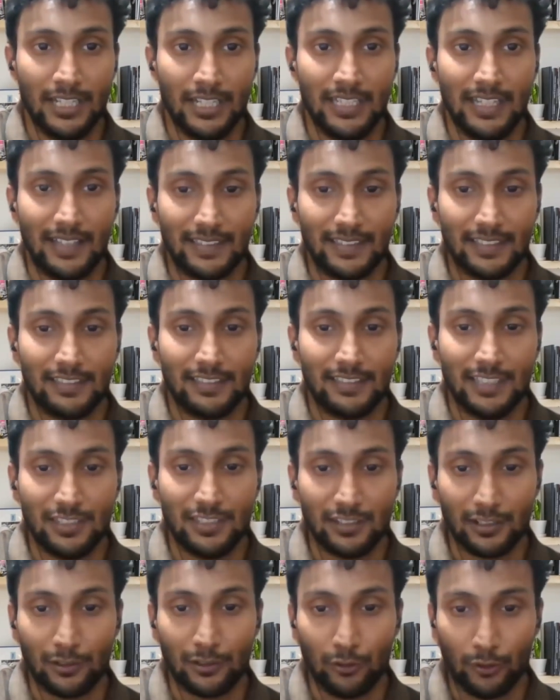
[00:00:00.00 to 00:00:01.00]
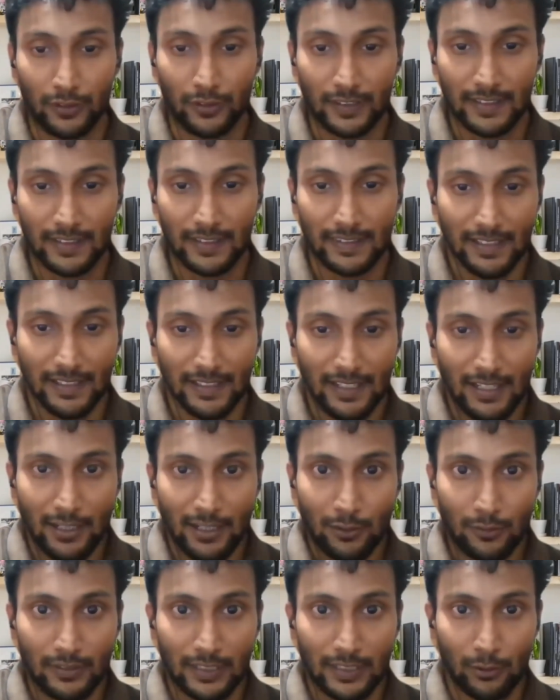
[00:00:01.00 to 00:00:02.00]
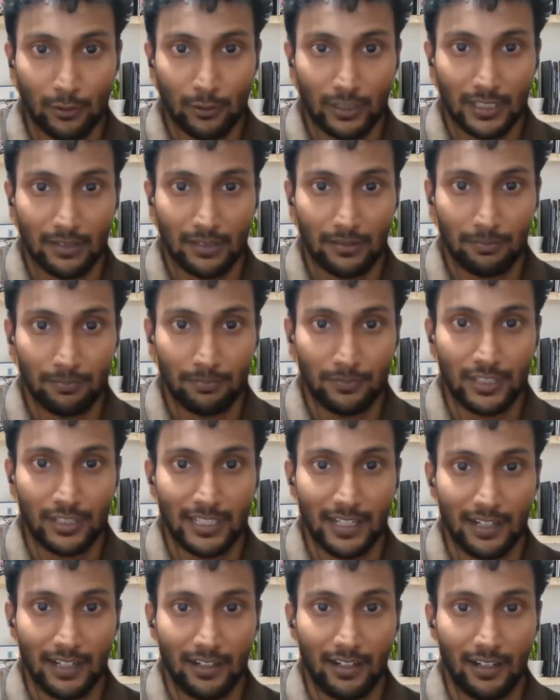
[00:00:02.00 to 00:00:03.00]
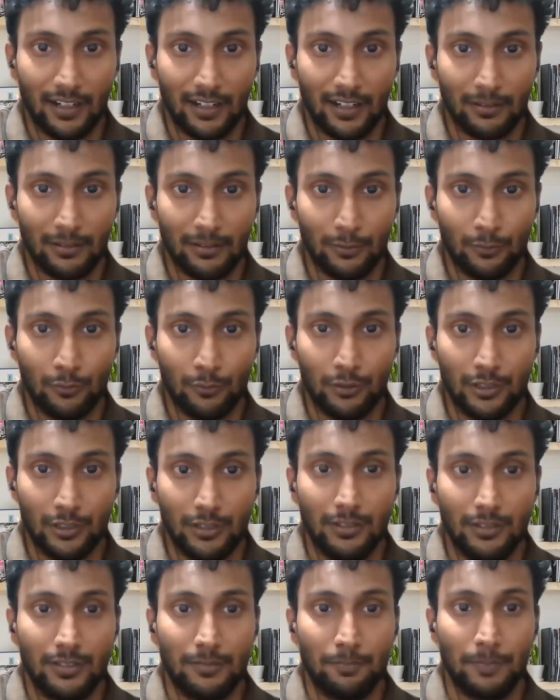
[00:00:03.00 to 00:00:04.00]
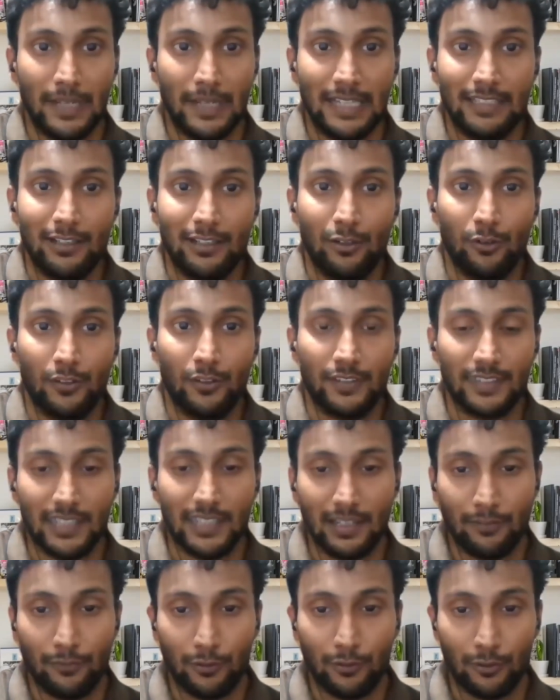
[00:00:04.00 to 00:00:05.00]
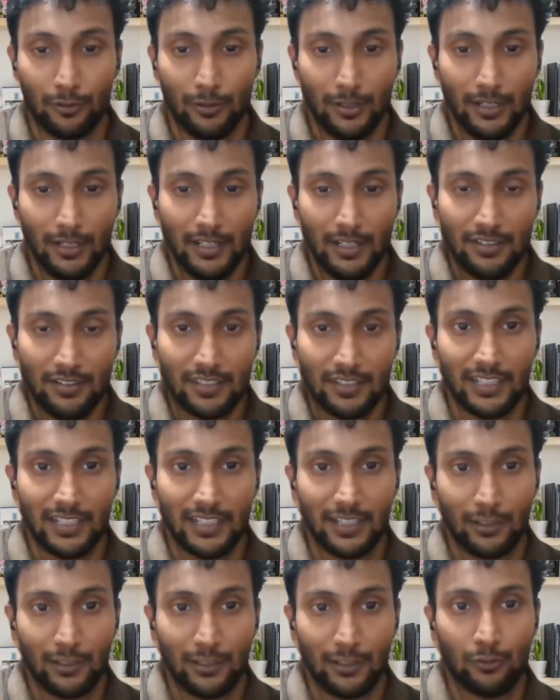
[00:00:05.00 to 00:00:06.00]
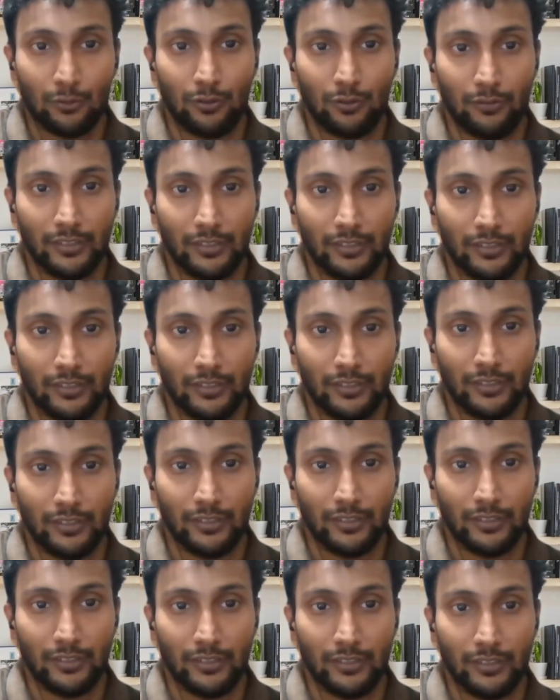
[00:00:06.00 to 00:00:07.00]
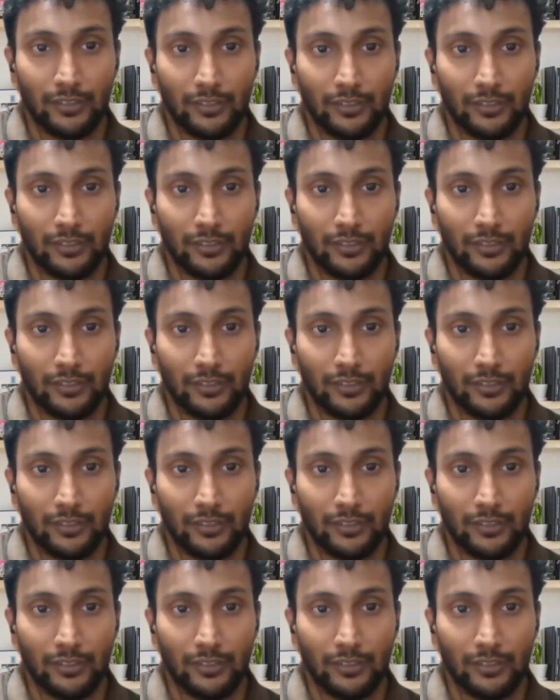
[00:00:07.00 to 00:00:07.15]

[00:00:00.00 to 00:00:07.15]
asset seizure clauses to say, okay, Sri Lanka couldn't pay the loans, therefore China took over the port.